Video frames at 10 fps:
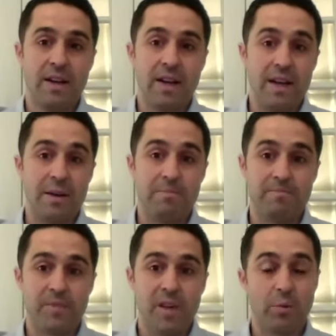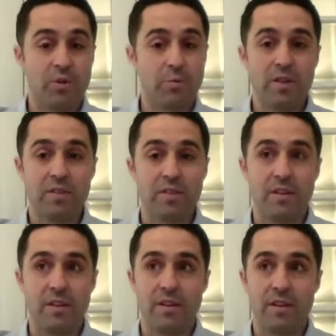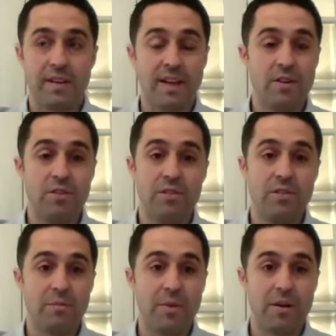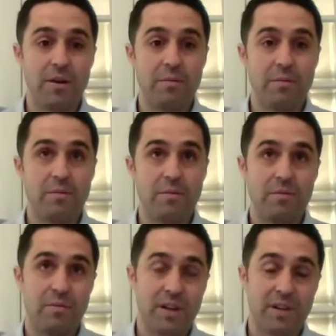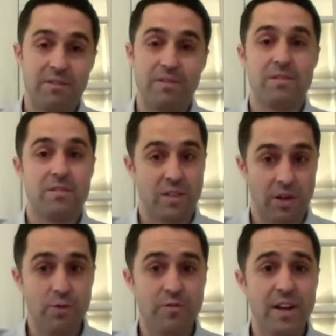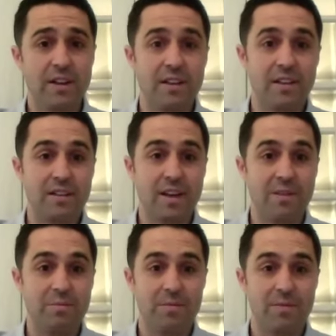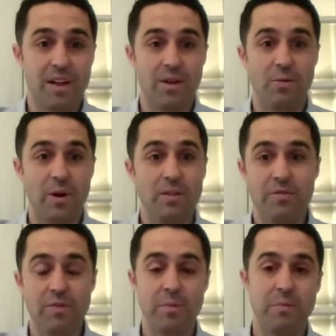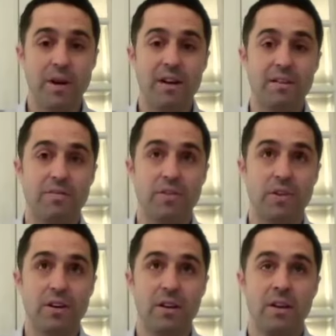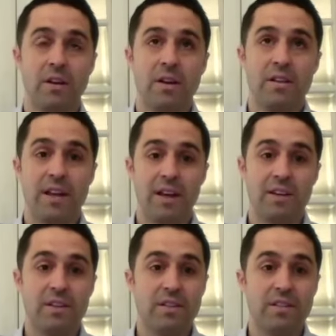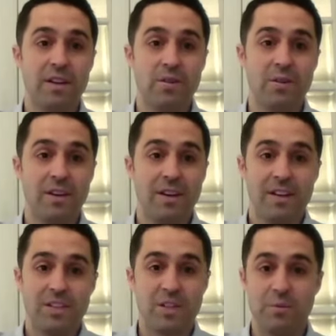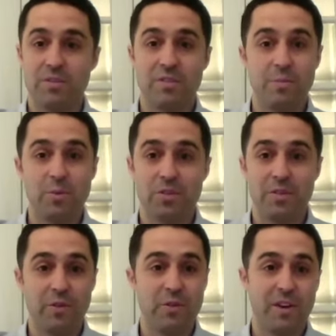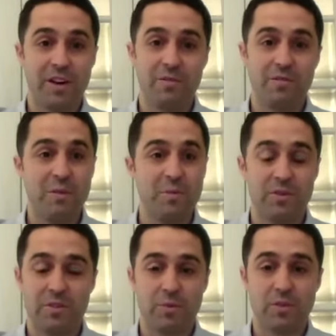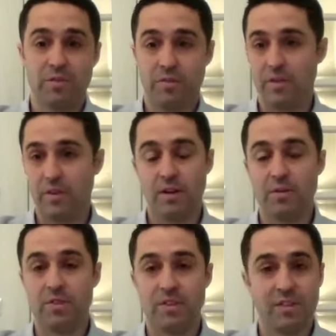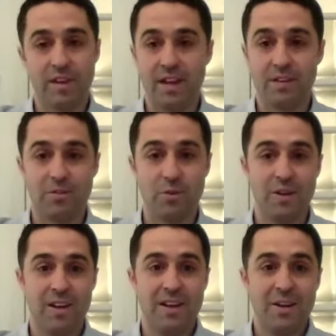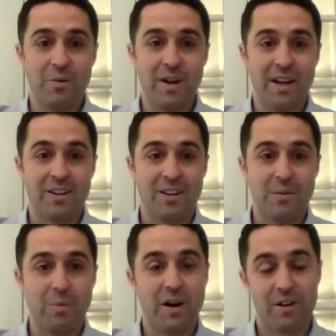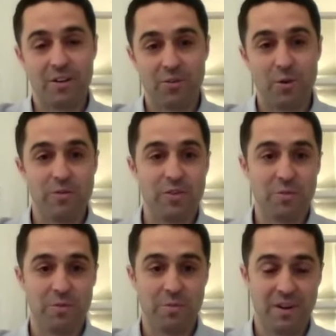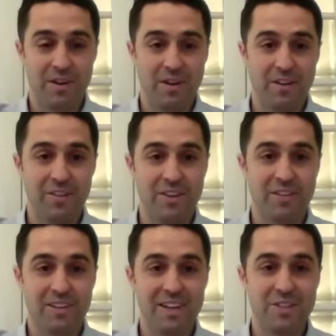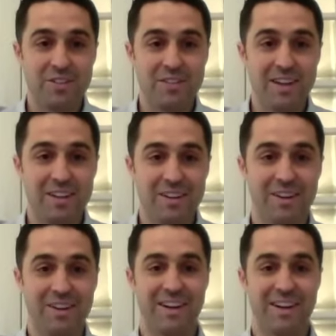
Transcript: Um, I was with Gail, my my girlfriend at the time, now wife, we've been married for 10 years now. She was supportive of it, her family was supportive of it, and it was just like that. So went into the partner's office with my resignation letter.